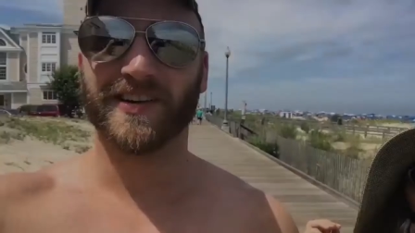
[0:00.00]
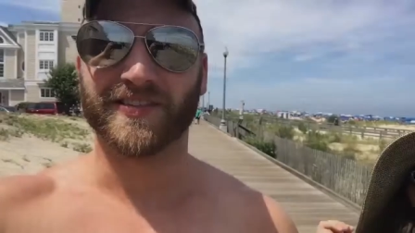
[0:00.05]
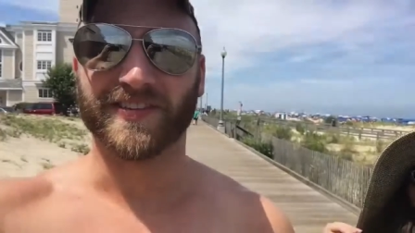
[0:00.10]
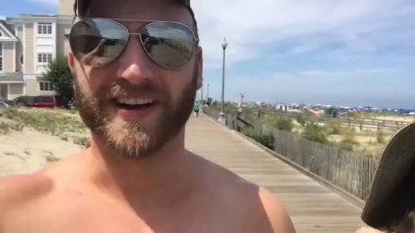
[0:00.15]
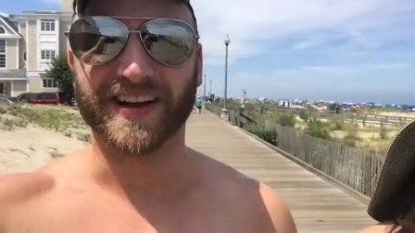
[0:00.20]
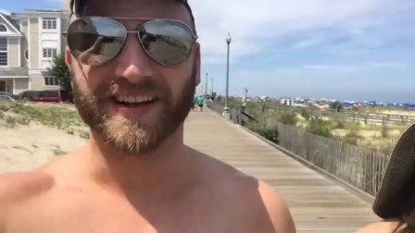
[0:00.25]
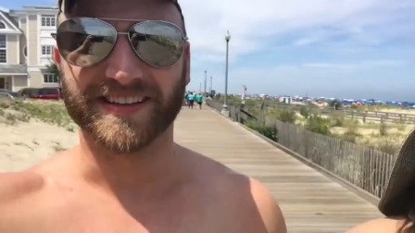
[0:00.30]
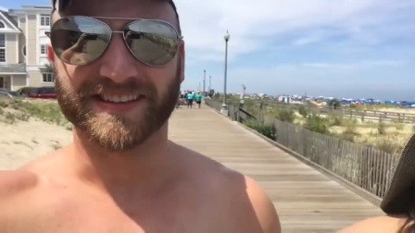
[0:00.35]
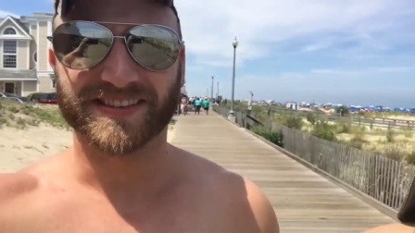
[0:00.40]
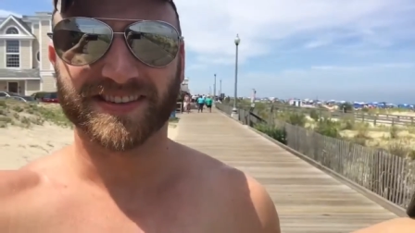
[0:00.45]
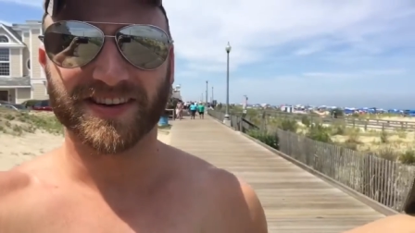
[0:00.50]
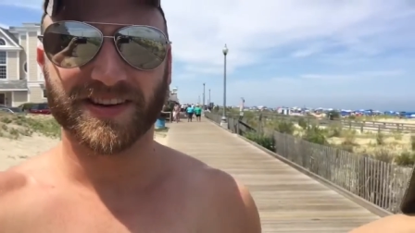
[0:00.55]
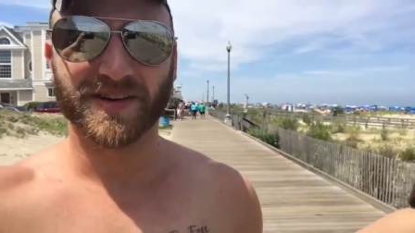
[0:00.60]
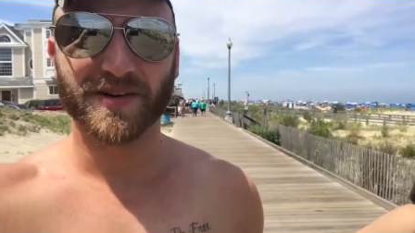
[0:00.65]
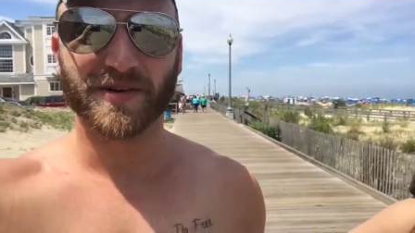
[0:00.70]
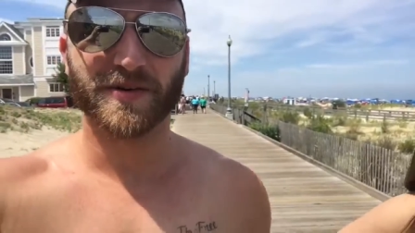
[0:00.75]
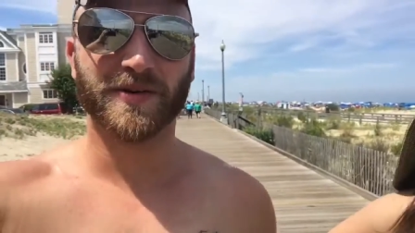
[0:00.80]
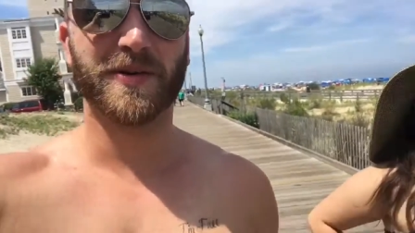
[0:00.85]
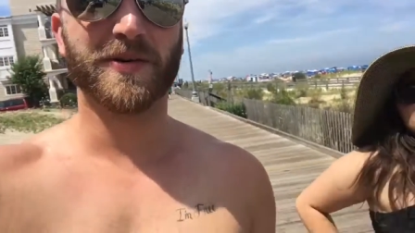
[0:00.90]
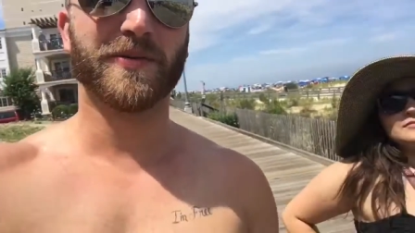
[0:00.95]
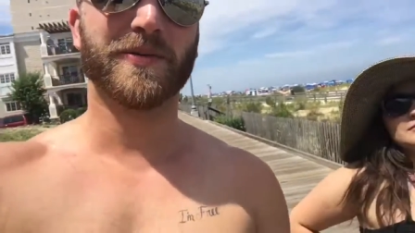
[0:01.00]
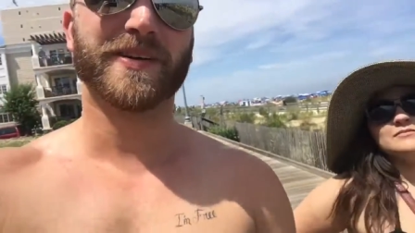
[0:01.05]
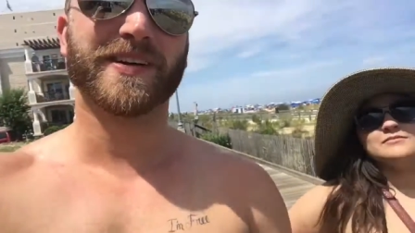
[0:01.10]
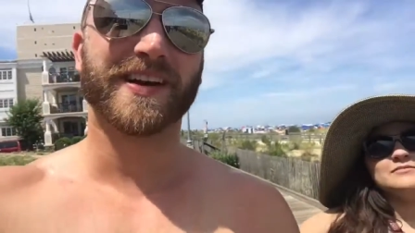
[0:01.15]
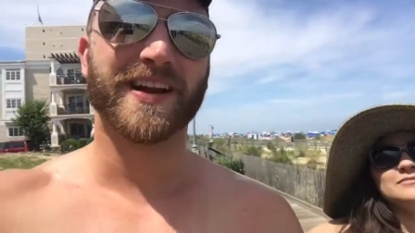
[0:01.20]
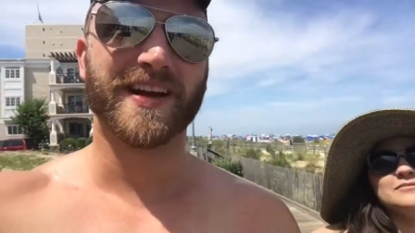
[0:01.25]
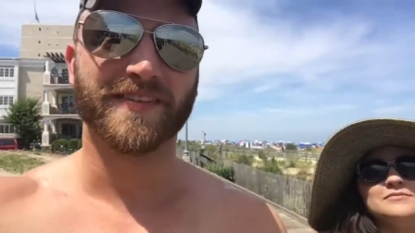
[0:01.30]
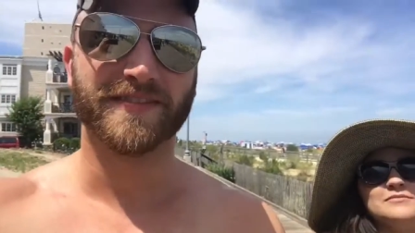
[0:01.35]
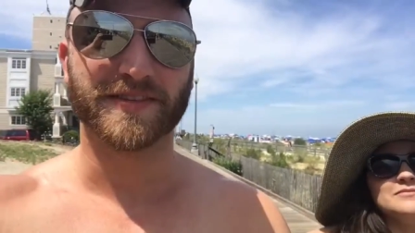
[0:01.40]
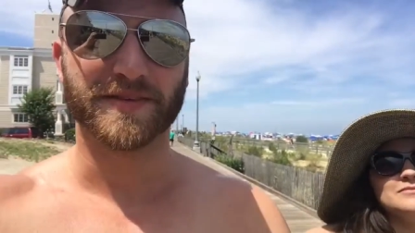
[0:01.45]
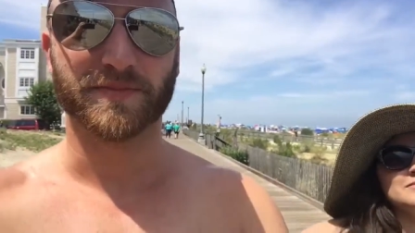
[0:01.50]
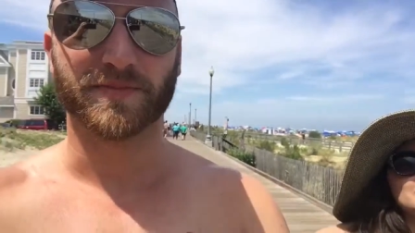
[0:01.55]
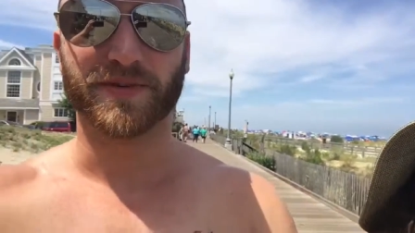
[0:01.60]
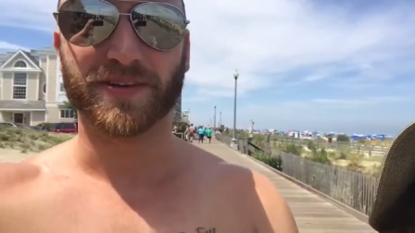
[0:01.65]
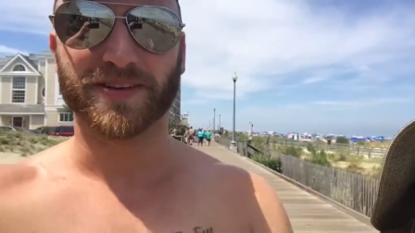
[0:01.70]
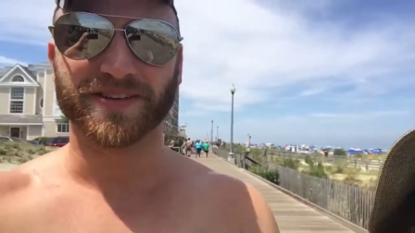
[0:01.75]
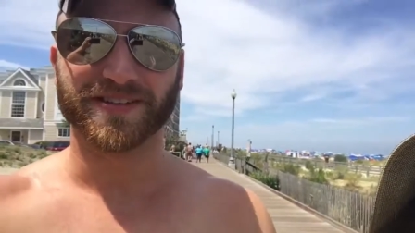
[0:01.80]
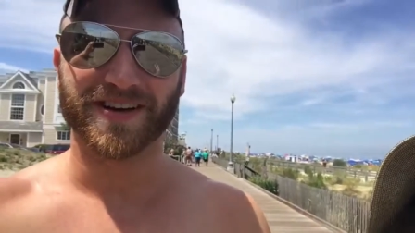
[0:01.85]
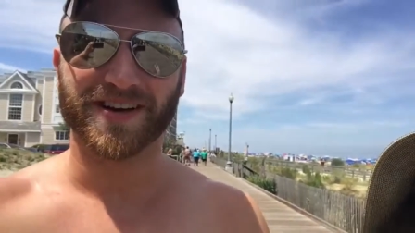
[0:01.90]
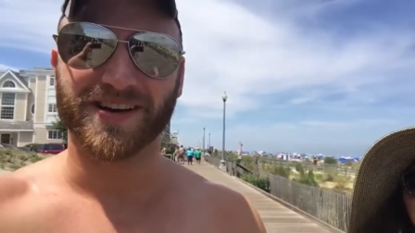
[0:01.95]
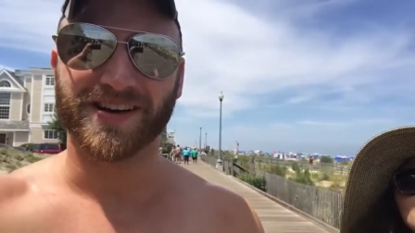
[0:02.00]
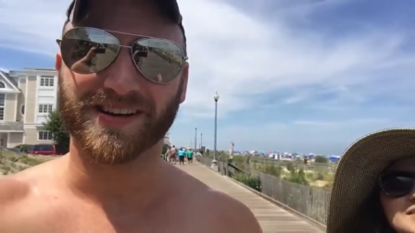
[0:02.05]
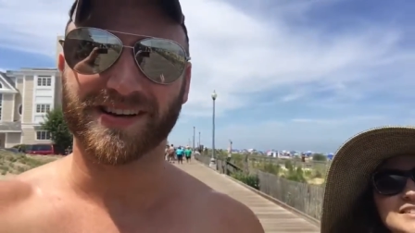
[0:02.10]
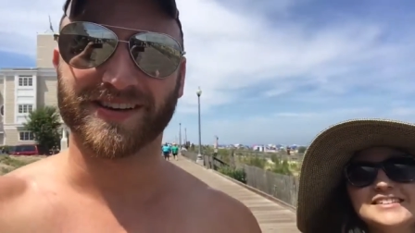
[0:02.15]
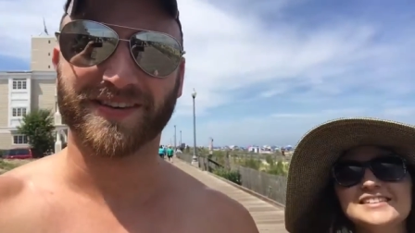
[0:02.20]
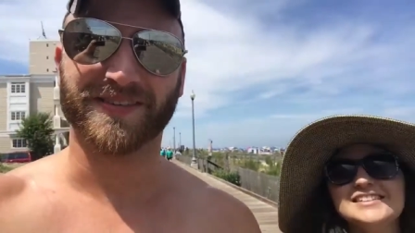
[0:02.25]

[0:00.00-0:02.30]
All right, so we're gonna have some real talk